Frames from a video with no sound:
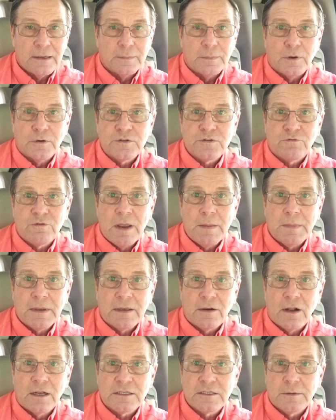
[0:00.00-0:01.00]
Post frame
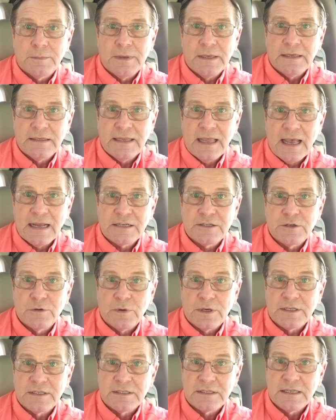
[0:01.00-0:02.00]
can also be attached to
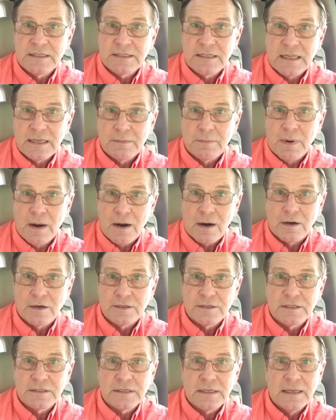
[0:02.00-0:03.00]
existing
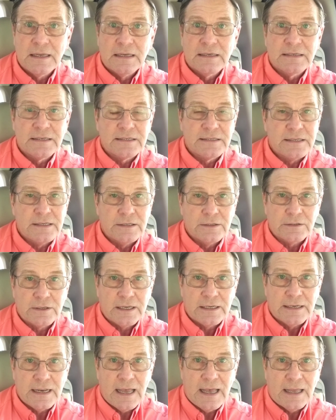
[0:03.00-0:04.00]
barns, steel
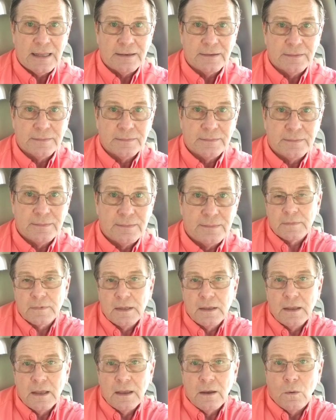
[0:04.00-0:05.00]
cannot.
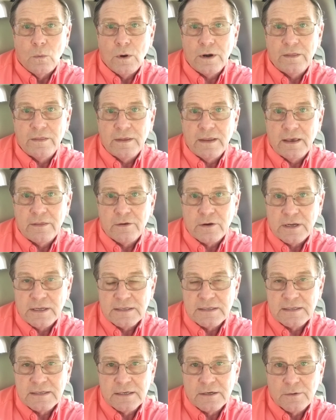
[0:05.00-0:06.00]
One of the other
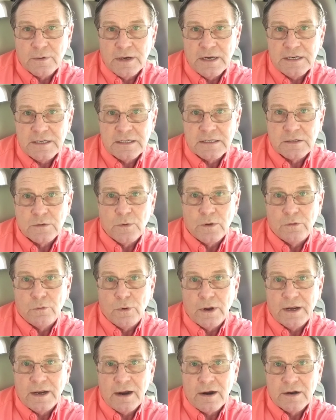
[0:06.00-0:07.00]
considerations with
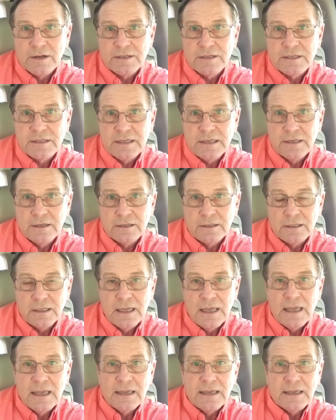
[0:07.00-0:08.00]
red iron steel
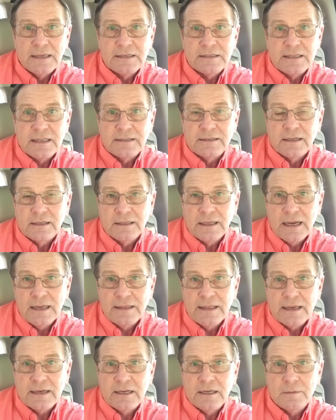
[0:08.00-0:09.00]
is the delay
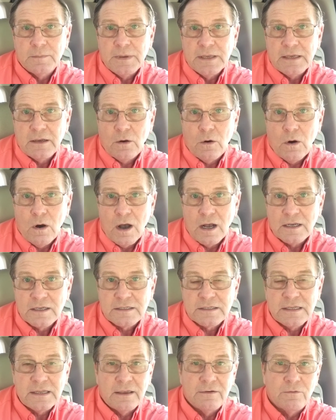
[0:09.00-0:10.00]
that could be
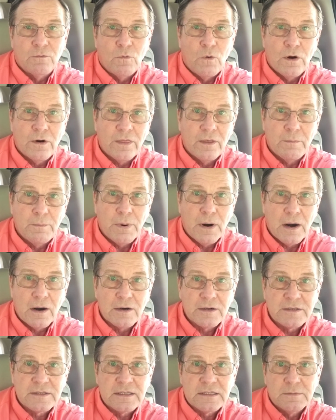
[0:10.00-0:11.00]
caused if one of the
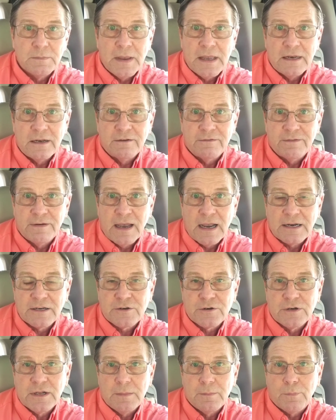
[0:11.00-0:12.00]
parts is
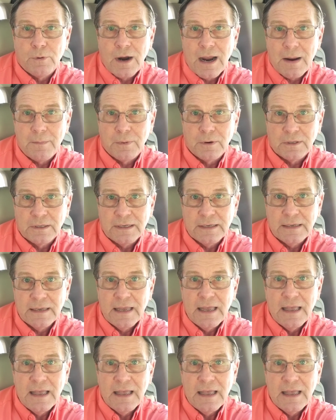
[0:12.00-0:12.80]
manufactured improperly.